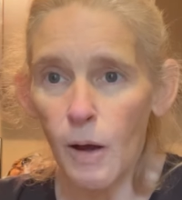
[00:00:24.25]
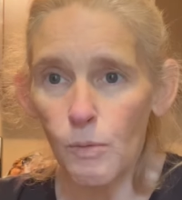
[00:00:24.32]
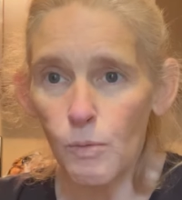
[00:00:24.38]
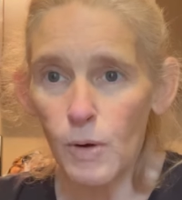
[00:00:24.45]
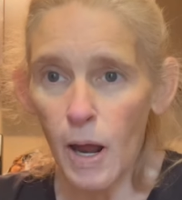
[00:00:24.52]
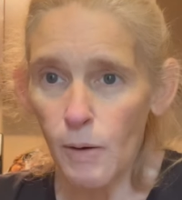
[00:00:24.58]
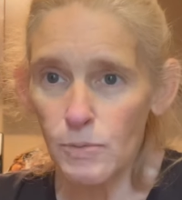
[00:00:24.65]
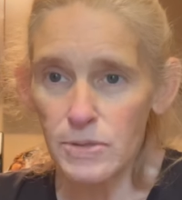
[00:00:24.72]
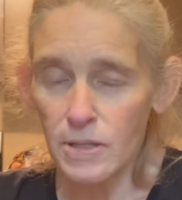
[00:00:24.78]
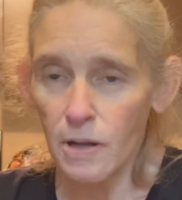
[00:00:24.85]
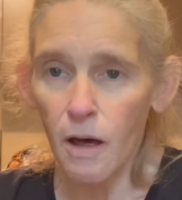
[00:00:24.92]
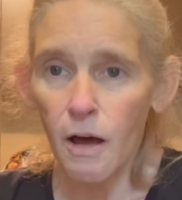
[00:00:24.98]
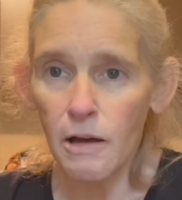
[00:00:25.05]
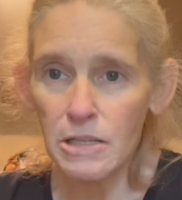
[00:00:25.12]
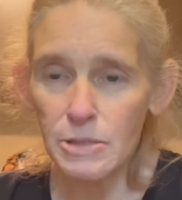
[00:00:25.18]
when I was in the
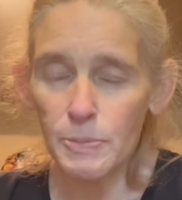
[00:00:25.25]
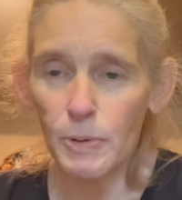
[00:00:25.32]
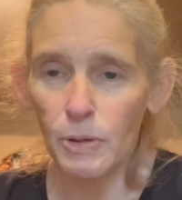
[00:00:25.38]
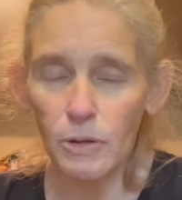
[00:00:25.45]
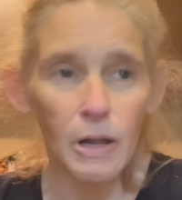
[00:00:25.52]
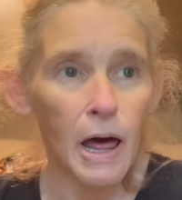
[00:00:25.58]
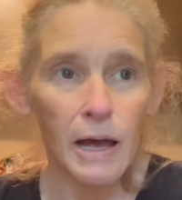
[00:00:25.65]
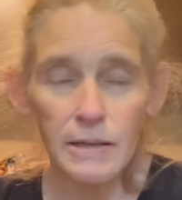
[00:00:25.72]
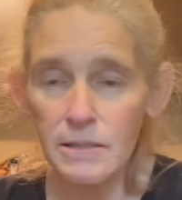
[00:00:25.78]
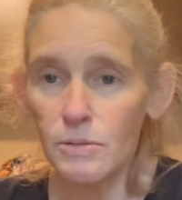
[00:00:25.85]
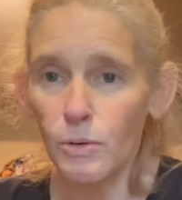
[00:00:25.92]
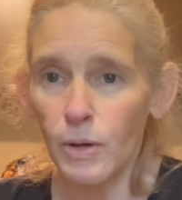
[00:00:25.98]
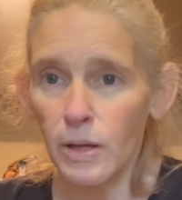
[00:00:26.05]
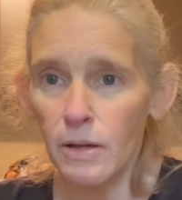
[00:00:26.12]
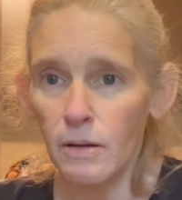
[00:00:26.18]
hospital last
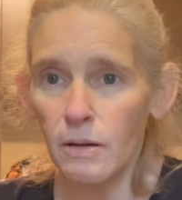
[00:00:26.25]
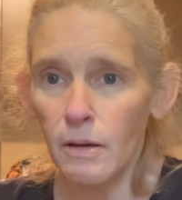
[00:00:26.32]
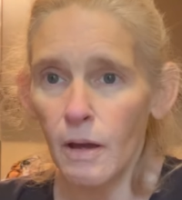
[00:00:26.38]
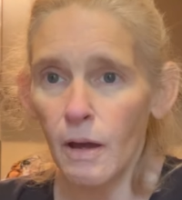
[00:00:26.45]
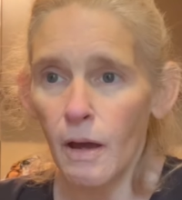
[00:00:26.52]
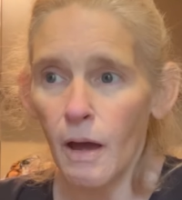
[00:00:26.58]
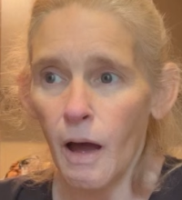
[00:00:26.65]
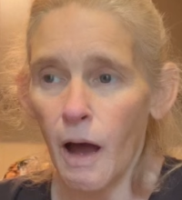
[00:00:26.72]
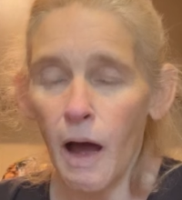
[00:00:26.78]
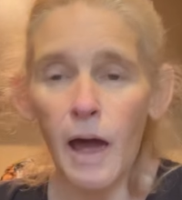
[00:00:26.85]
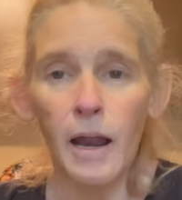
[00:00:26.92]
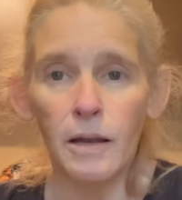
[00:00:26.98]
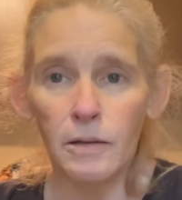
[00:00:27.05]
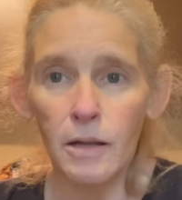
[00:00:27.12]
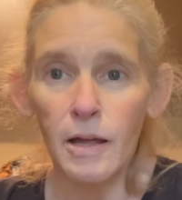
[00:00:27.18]
week, I
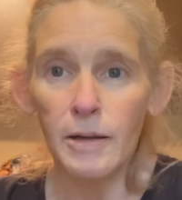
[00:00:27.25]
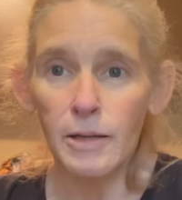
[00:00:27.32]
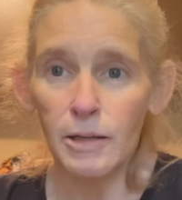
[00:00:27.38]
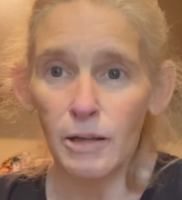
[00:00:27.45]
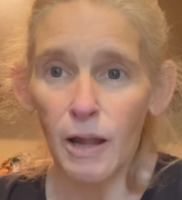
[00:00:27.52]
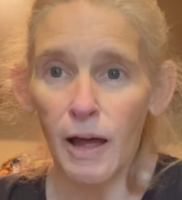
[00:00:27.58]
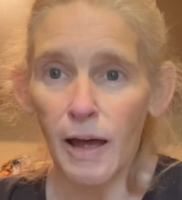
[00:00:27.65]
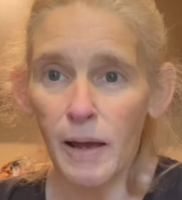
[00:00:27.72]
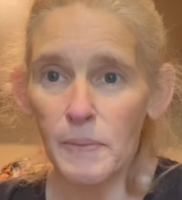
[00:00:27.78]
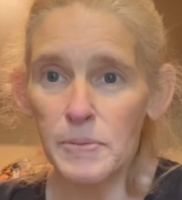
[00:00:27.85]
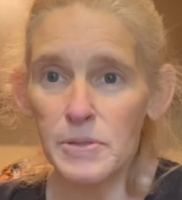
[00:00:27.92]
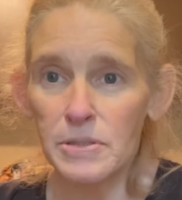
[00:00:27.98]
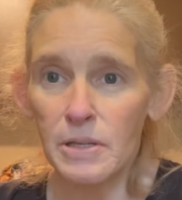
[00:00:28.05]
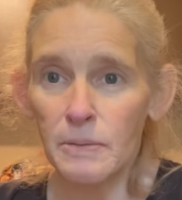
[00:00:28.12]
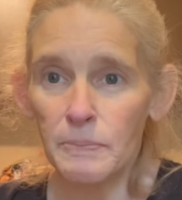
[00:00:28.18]
had a lung
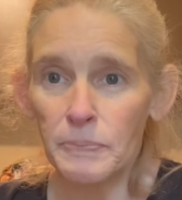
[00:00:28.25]
collapse